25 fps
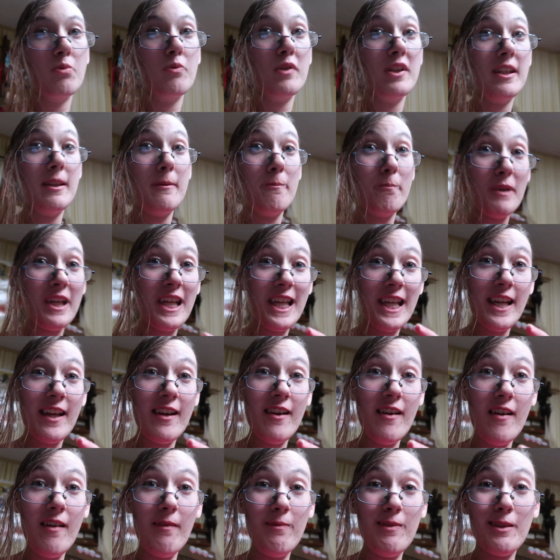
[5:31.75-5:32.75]
Which,
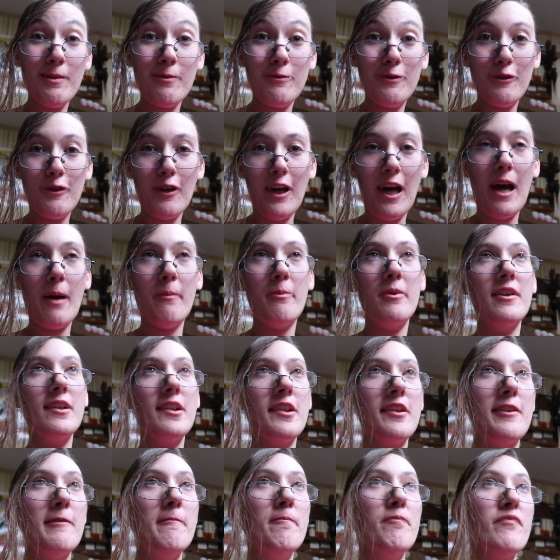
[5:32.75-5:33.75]
speaking of
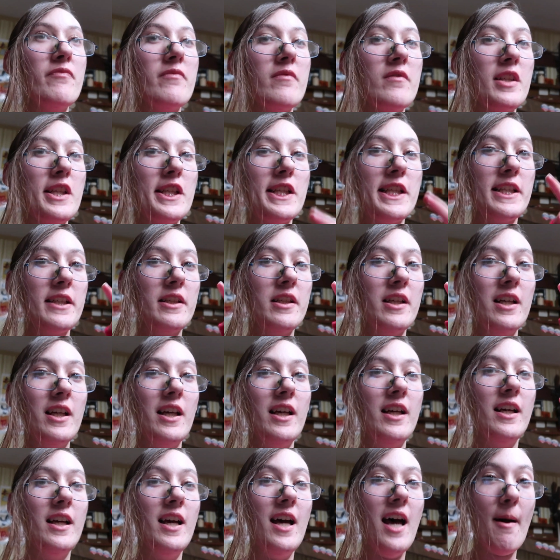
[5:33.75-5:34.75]
subscribers,
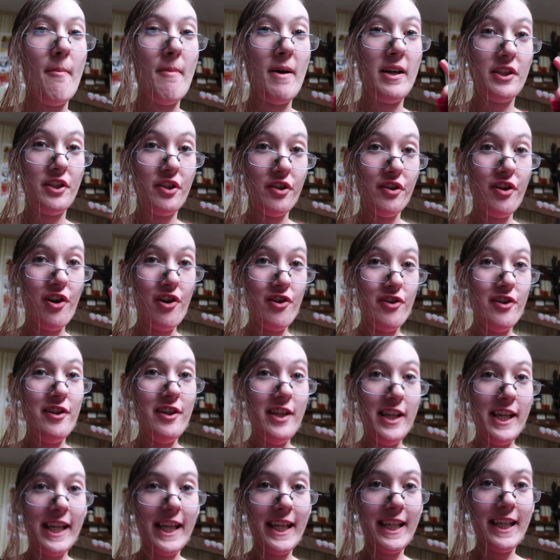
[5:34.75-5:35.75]
I'm at
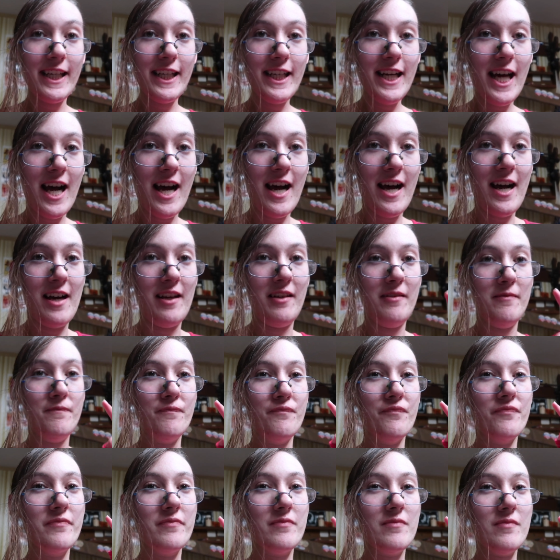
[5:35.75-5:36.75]
289.
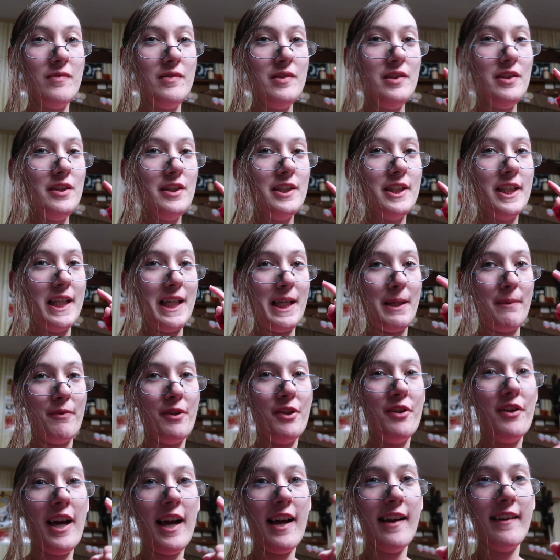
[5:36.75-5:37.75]
If
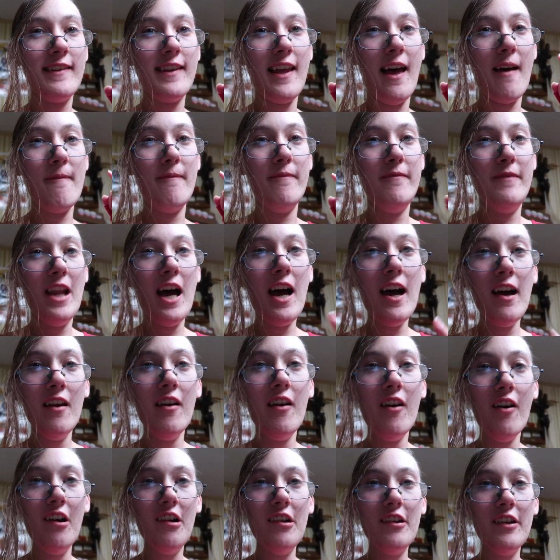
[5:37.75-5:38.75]
you guys have not
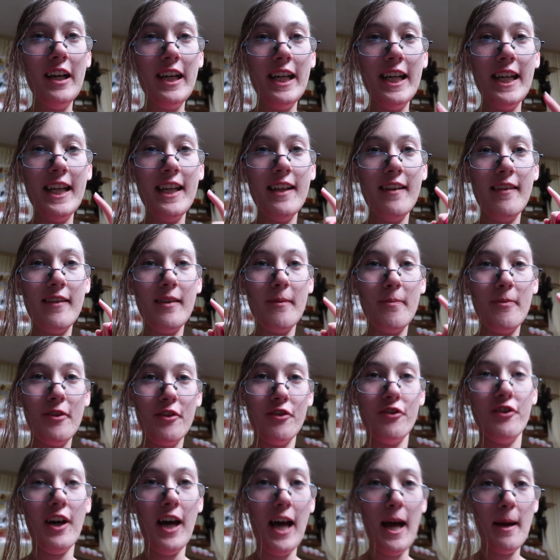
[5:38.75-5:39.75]
already
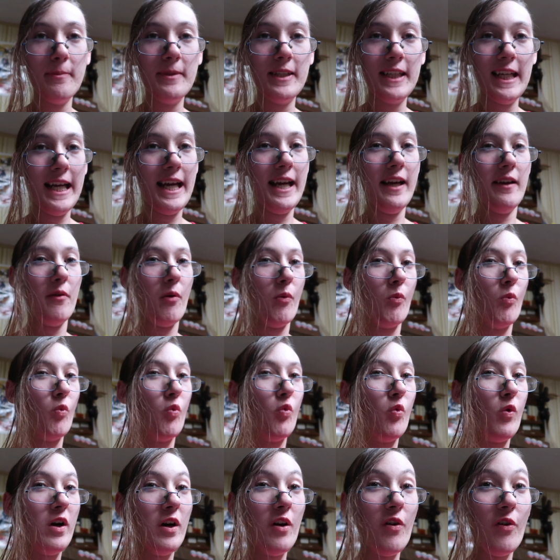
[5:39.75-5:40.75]
subscribed yet,
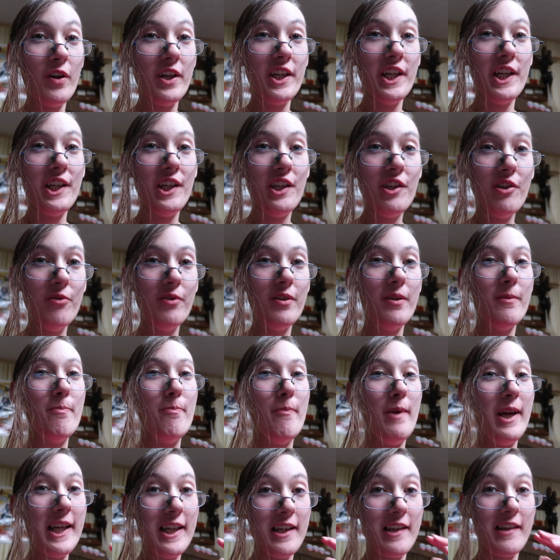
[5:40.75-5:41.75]
what are you
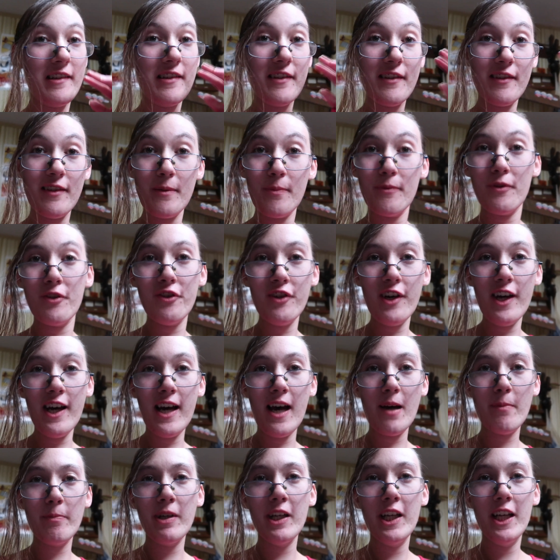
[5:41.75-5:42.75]
doing? Make
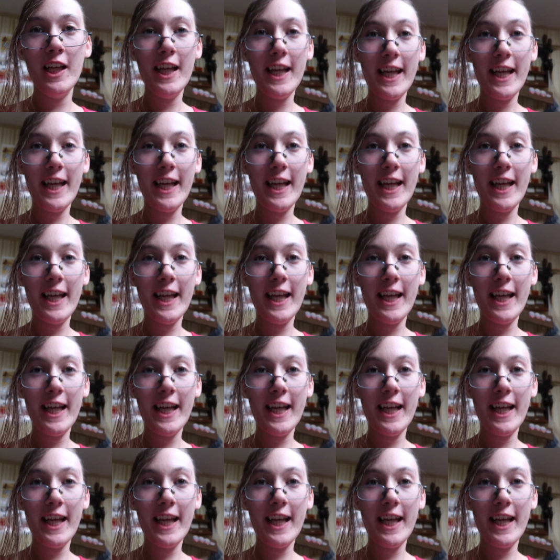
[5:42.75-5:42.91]
subscribe.